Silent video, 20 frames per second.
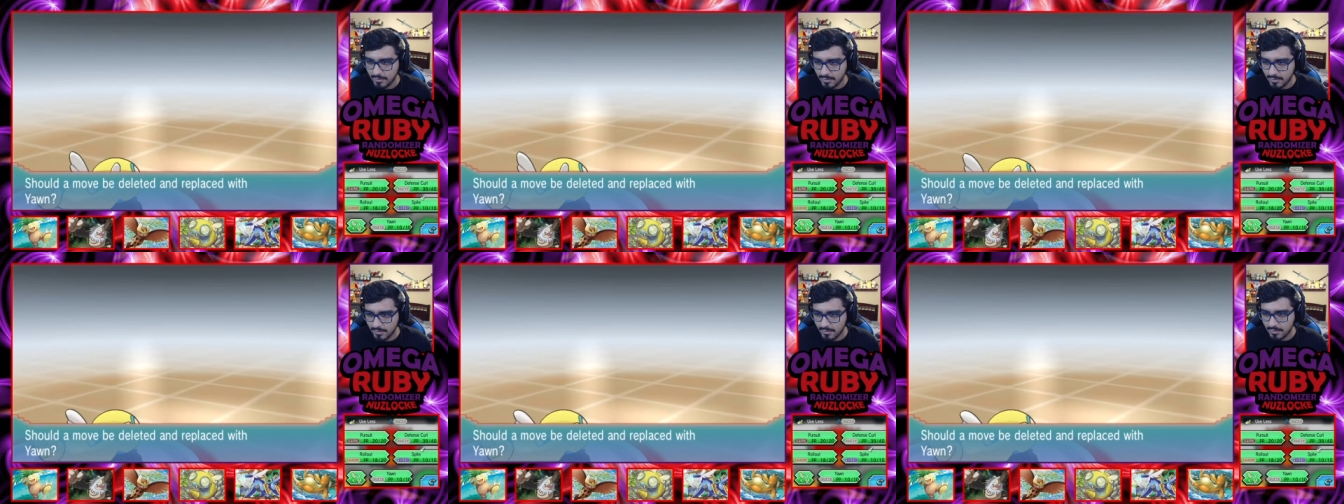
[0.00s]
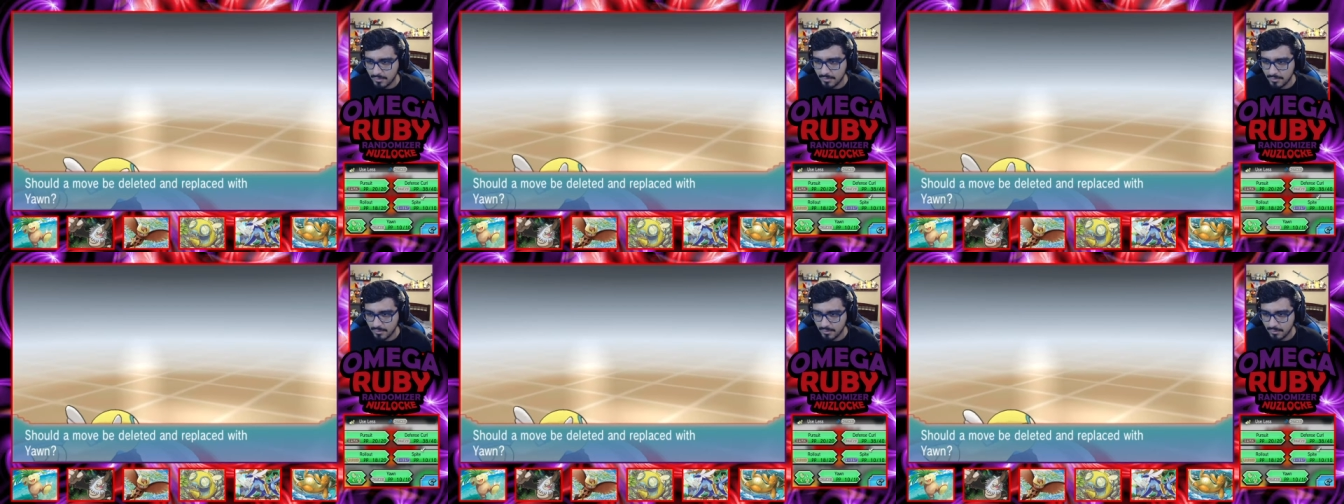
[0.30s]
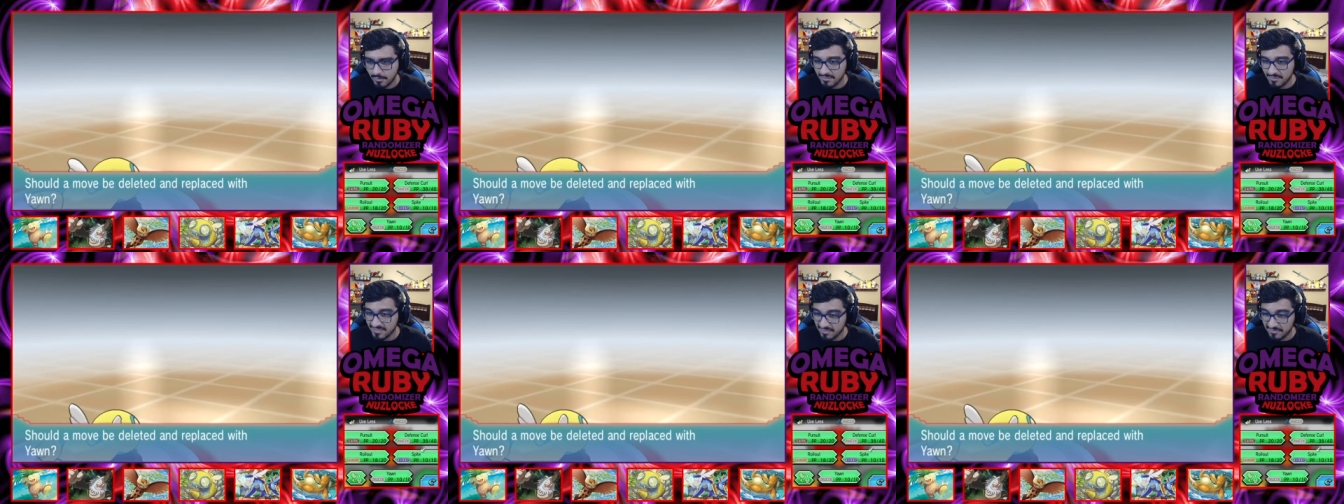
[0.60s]
Uh,
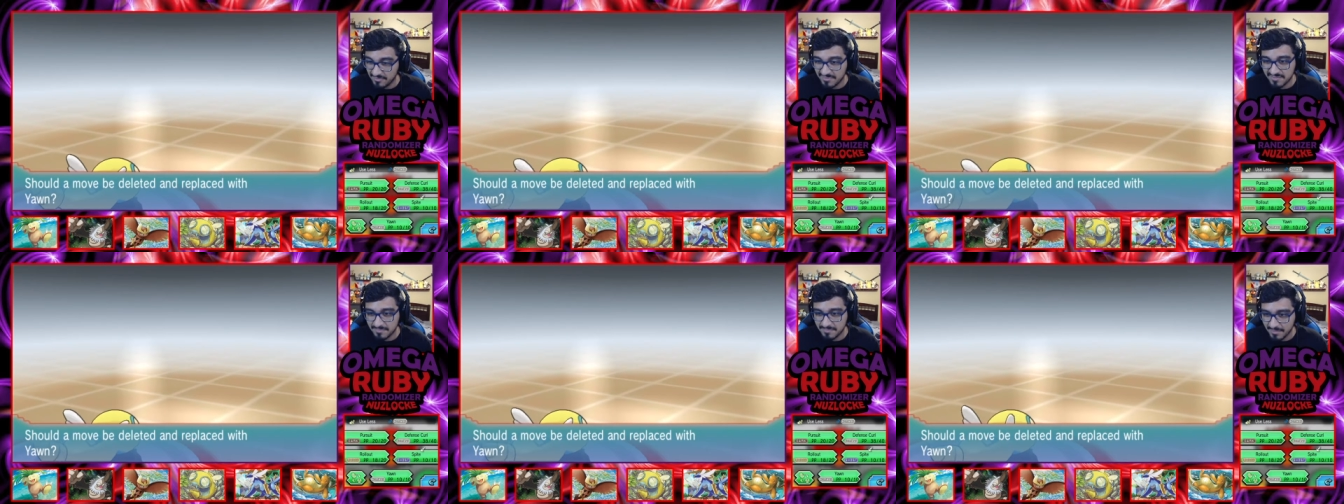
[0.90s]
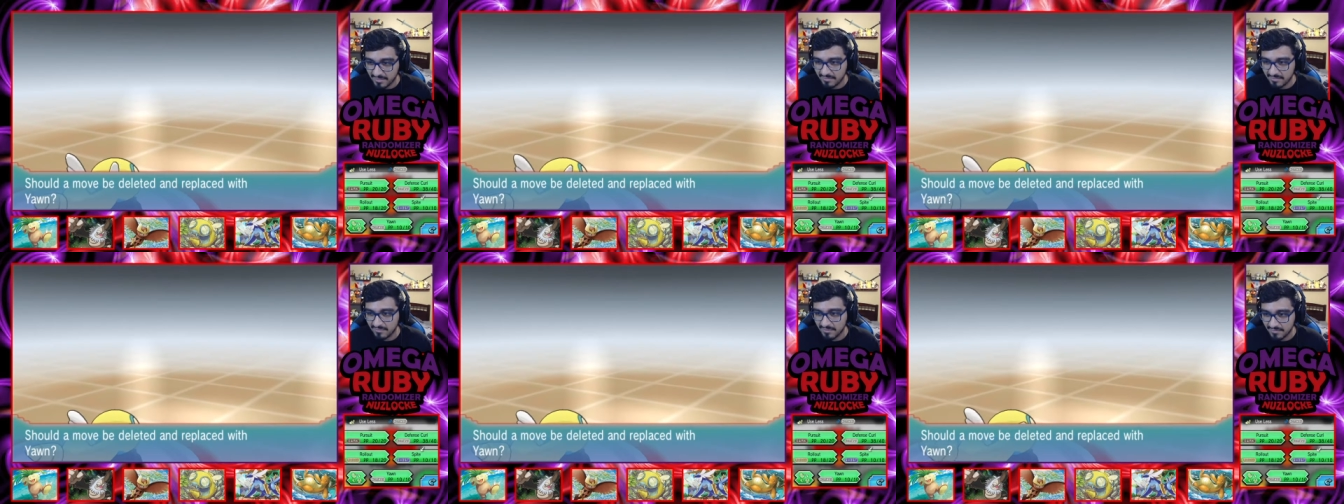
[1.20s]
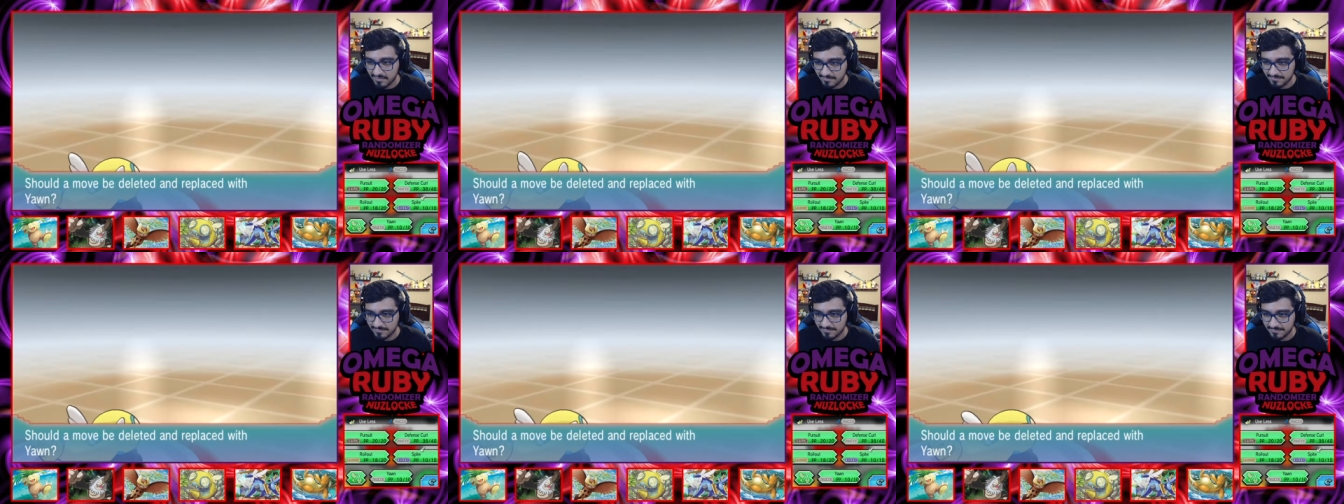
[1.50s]
honestly, get rid of fight.
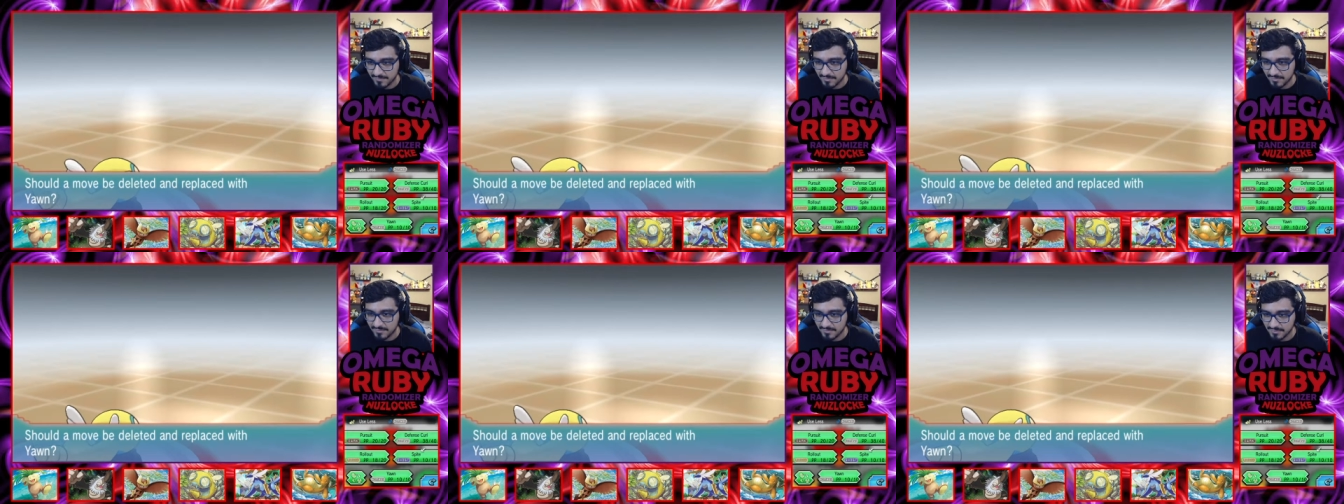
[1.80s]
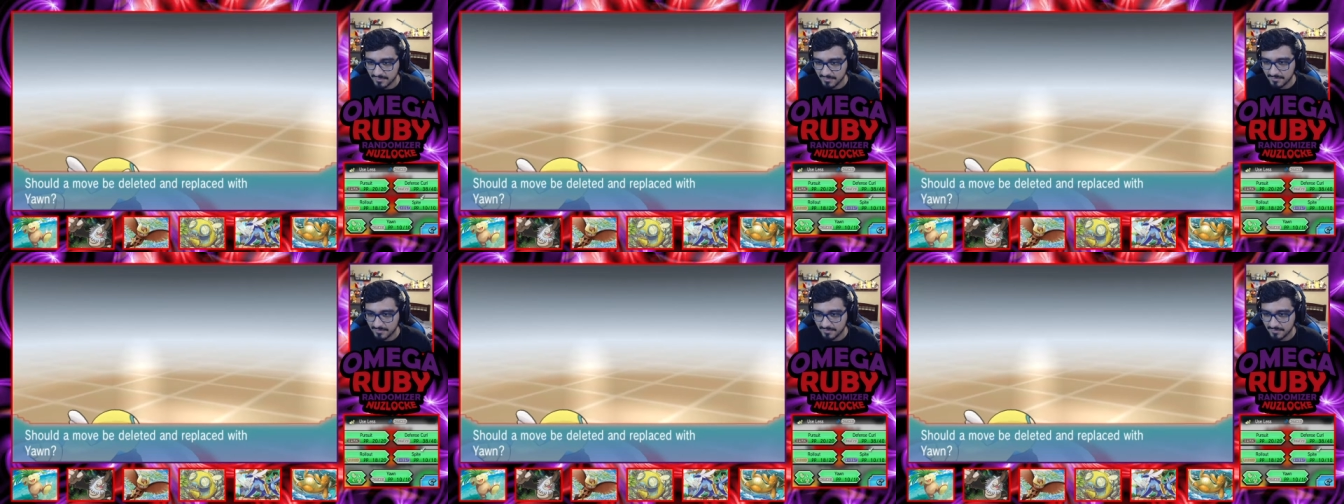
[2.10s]
Yeah, honestly.